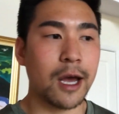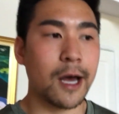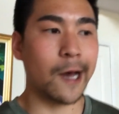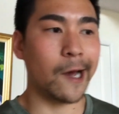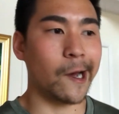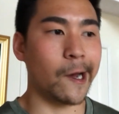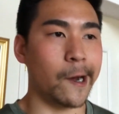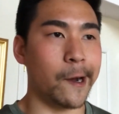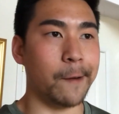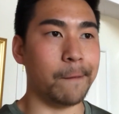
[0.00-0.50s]

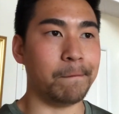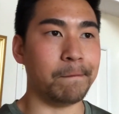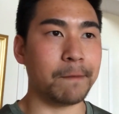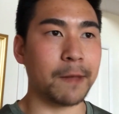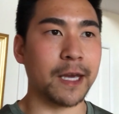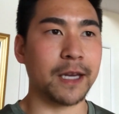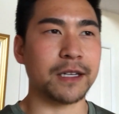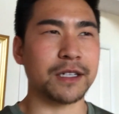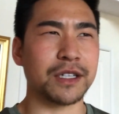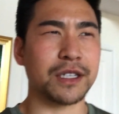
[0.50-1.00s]

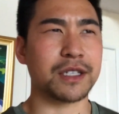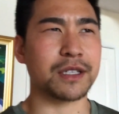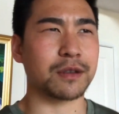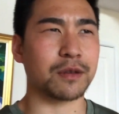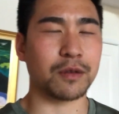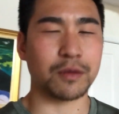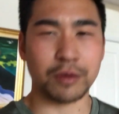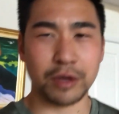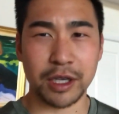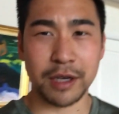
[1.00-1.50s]
And just
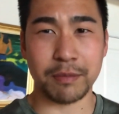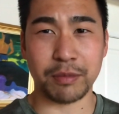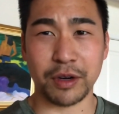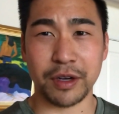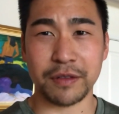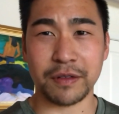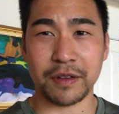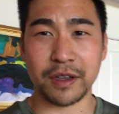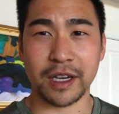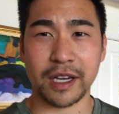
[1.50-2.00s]
really
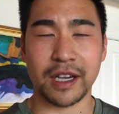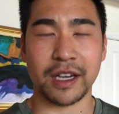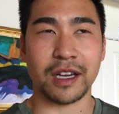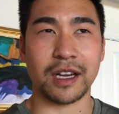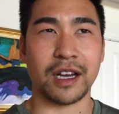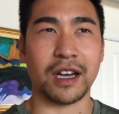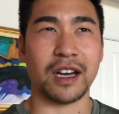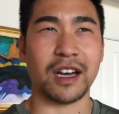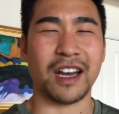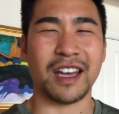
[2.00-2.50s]
briefly,
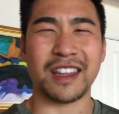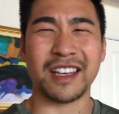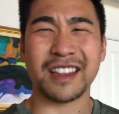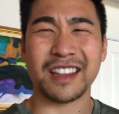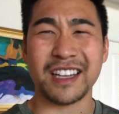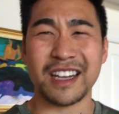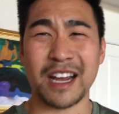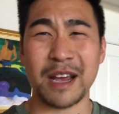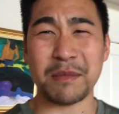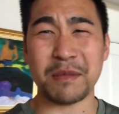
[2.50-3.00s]
I think
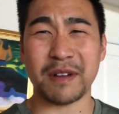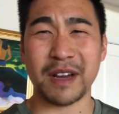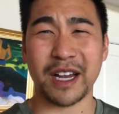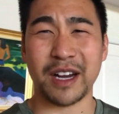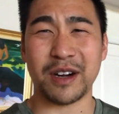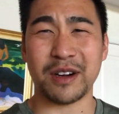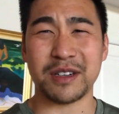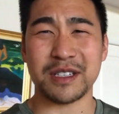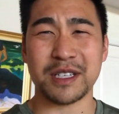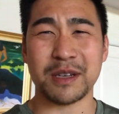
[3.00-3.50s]
the name of my
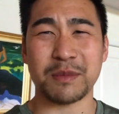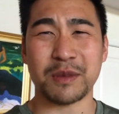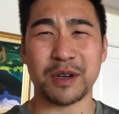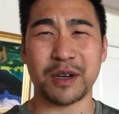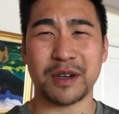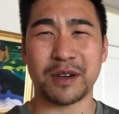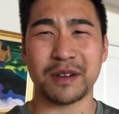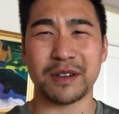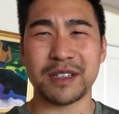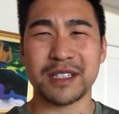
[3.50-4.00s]
hair is
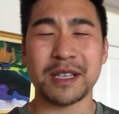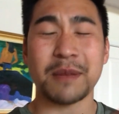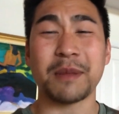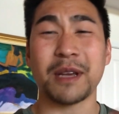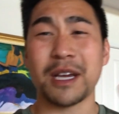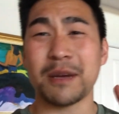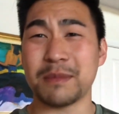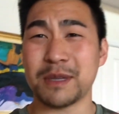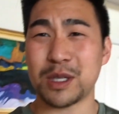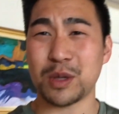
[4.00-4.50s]

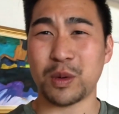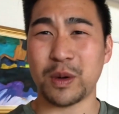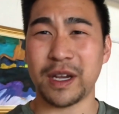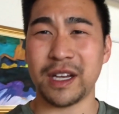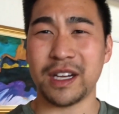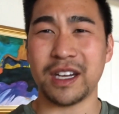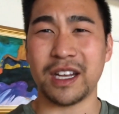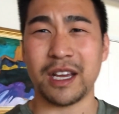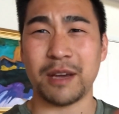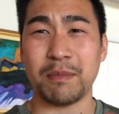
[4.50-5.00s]
something in
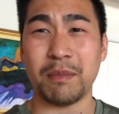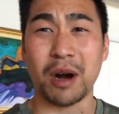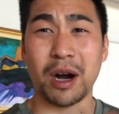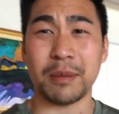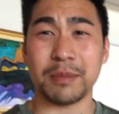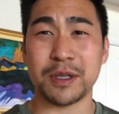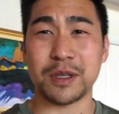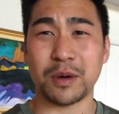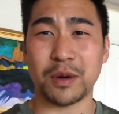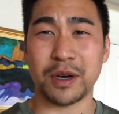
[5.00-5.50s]
between a
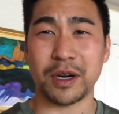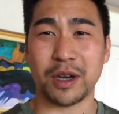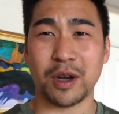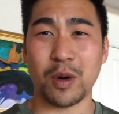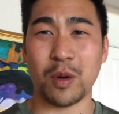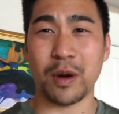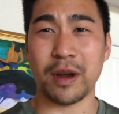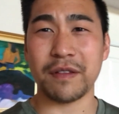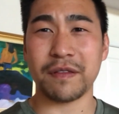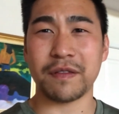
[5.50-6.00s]
Pompadour and a
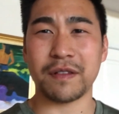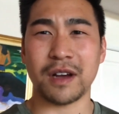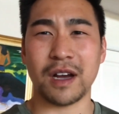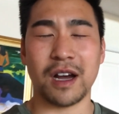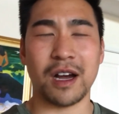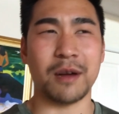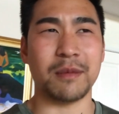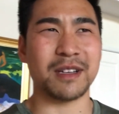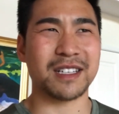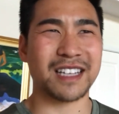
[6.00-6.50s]
Quiff.
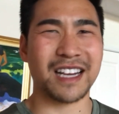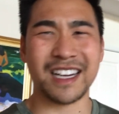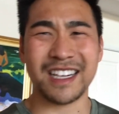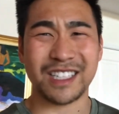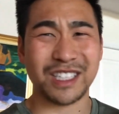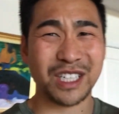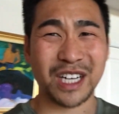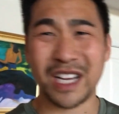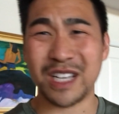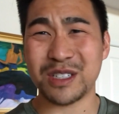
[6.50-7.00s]
It's kind
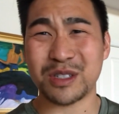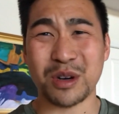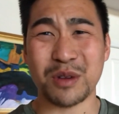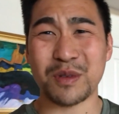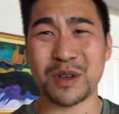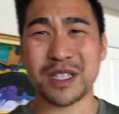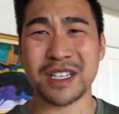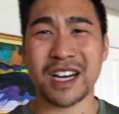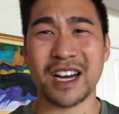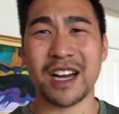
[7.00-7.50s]
of changed
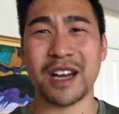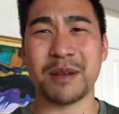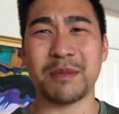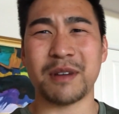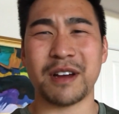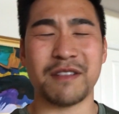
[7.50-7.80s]
over time.